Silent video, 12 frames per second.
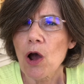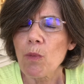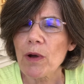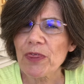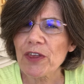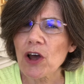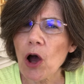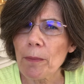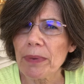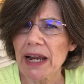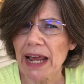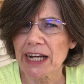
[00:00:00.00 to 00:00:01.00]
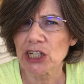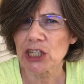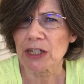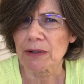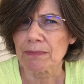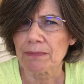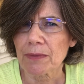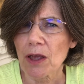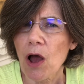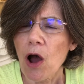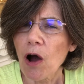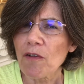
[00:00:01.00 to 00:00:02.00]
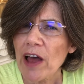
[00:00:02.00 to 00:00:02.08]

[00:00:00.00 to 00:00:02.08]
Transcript: With the combination of